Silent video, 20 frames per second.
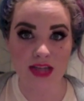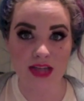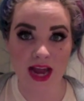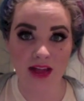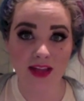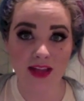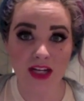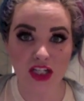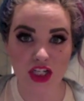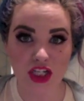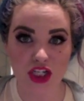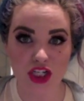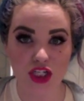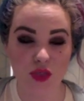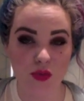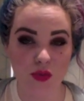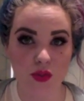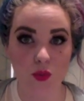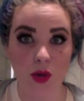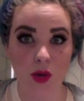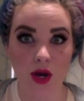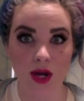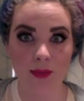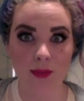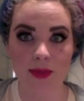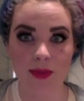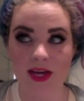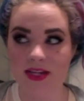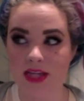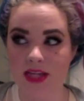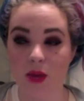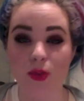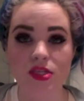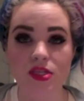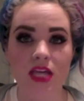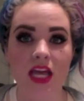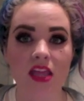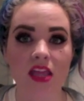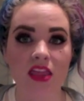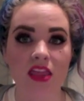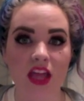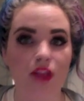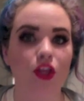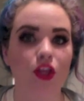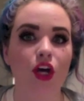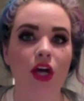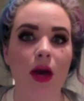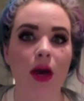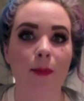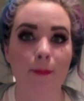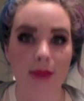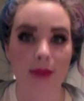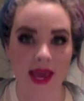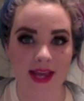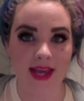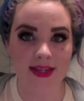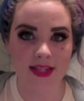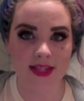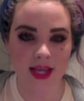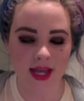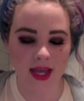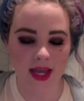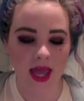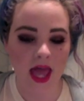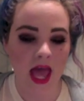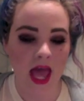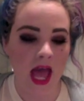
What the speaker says: eyelashes she was wearing because I was like, they look amazing.